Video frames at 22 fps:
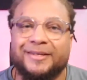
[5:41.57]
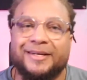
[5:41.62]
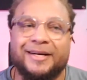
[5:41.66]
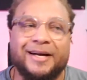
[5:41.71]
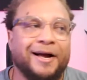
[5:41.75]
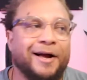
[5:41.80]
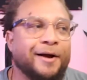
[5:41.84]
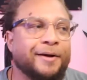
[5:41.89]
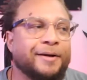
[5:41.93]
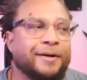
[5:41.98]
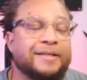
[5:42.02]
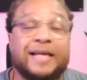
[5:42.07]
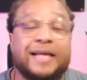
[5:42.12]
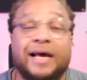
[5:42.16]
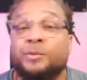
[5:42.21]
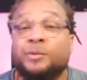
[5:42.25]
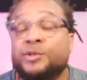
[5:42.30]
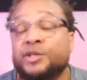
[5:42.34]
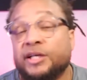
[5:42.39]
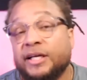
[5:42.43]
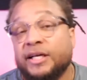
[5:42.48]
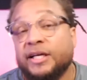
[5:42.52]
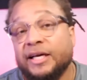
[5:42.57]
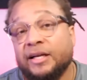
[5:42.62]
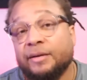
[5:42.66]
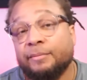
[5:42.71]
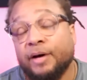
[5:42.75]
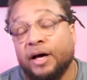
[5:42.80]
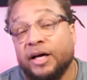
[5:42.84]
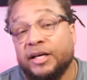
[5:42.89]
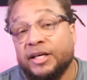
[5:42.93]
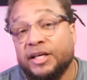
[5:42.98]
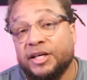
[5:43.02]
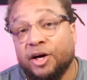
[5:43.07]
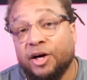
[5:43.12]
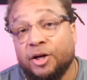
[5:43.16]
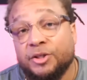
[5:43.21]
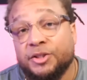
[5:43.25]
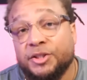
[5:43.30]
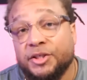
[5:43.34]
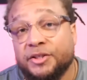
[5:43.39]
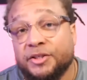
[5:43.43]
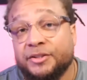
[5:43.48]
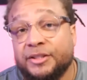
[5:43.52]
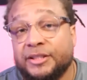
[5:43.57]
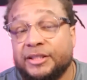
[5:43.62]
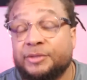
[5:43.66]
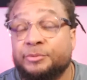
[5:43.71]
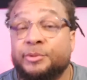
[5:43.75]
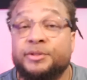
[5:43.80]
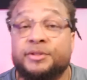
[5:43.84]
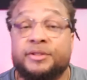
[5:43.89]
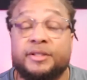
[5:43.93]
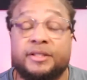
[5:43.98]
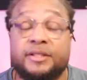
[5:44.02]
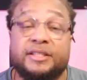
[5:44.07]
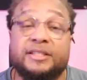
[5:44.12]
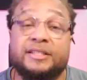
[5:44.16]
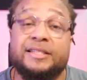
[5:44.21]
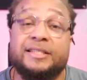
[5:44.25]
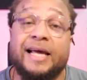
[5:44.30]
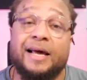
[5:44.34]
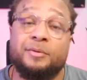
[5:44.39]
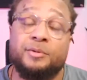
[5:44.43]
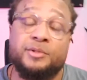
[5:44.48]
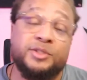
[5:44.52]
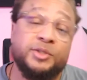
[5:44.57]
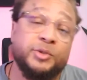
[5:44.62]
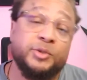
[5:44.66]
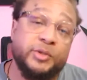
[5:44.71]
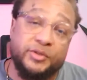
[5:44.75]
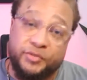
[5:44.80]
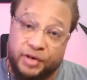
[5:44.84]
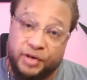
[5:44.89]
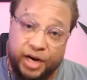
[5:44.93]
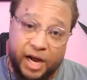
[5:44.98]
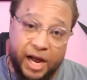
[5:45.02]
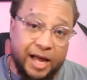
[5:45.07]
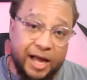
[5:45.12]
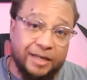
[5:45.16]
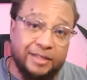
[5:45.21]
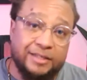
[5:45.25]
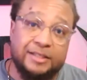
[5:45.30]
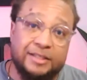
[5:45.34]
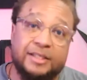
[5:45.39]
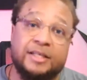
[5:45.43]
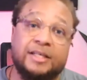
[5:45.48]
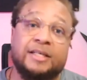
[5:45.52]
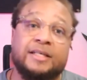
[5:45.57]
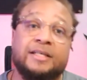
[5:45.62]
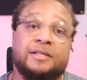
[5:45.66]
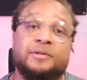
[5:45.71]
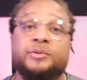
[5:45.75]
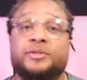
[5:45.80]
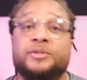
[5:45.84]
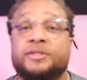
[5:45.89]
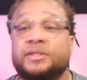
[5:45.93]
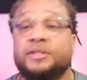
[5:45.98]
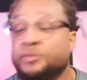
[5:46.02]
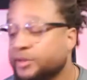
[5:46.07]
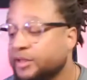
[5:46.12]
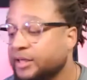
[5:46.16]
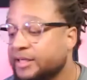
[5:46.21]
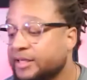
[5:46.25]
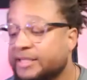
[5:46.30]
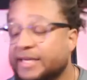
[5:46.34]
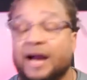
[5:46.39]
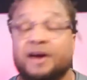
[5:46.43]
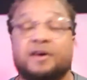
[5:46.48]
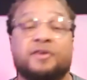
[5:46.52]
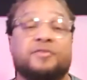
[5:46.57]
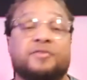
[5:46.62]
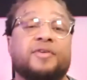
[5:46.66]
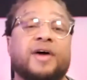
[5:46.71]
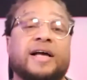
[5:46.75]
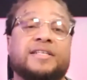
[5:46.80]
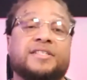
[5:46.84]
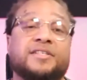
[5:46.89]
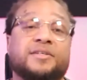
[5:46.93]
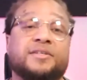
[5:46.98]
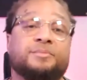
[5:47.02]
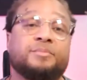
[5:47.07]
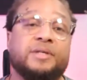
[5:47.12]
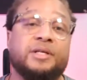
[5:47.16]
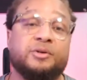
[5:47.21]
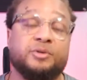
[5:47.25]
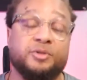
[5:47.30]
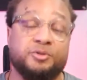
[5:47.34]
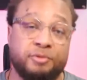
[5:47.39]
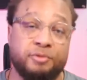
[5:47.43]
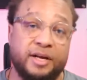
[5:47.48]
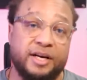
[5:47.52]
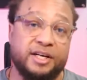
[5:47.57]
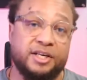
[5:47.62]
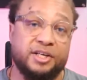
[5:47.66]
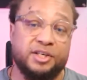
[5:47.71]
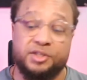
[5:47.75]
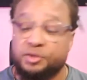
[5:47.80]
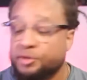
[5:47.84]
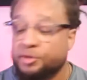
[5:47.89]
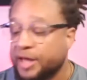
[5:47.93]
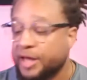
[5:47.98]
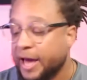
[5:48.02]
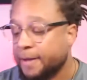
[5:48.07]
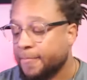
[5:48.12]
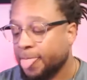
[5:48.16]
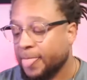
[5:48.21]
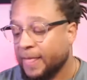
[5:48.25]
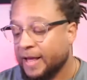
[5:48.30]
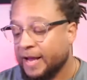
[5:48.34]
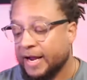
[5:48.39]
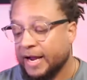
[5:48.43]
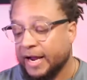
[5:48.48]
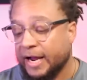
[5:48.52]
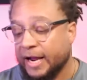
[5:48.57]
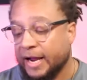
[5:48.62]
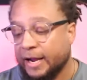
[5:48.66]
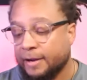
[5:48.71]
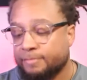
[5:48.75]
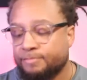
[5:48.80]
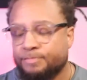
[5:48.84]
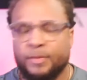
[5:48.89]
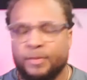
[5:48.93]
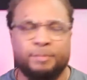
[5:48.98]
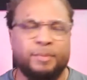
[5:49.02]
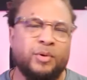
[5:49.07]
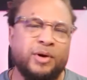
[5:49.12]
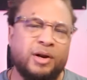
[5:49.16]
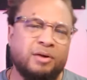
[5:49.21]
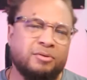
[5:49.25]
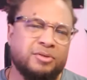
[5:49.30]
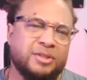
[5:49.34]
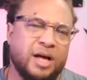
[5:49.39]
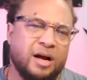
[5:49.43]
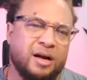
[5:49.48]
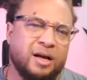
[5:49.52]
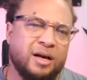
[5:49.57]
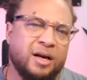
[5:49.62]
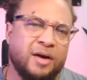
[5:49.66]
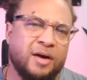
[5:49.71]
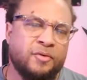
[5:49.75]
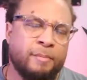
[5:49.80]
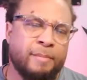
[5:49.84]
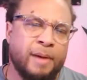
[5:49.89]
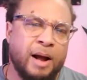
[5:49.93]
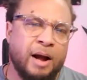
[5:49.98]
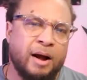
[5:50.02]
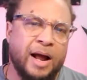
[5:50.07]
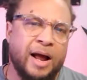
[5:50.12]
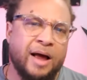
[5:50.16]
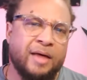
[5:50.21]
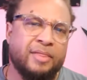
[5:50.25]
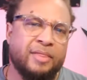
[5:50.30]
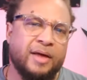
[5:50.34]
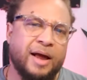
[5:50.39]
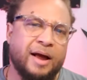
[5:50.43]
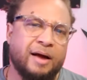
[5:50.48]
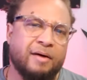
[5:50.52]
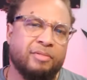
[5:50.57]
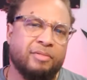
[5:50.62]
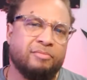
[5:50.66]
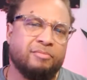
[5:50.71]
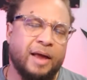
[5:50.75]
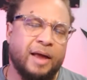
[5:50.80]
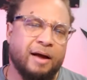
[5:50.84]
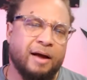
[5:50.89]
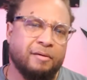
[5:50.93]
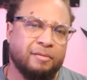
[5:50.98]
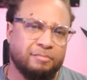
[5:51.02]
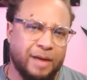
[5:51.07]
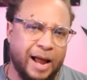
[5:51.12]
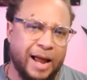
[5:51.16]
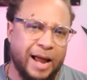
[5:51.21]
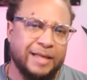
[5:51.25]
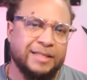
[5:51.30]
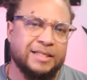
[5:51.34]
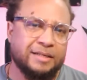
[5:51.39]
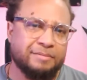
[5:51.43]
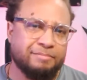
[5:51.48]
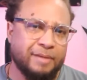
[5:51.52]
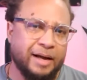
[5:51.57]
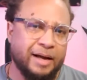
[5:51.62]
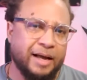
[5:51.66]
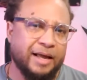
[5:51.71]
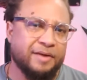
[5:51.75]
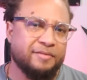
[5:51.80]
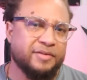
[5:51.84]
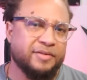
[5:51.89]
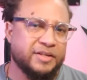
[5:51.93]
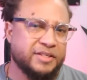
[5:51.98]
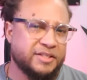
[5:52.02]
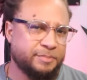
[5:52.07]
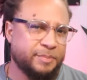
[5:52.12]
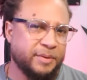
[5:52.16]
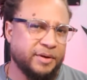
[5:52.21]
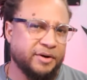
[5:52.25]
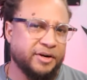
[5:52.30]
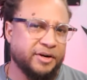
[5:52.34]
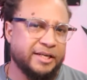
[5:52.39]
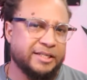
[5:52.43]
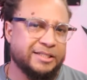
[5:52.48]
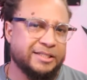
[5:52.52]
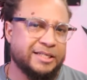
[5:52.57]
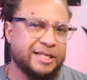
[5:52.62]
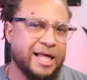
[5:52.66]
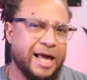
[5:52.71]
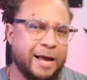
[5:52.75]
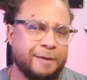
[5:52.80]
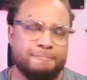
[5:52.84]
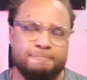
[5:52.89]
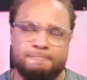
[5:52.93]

Uh, his dad was going to kill him on an altar, and he was, and his dad was doing it for God. He was, he was going to sacrifice him. He was ready to do that. Um, but we don't talk enough about how, how, how Isaac might have experienced that.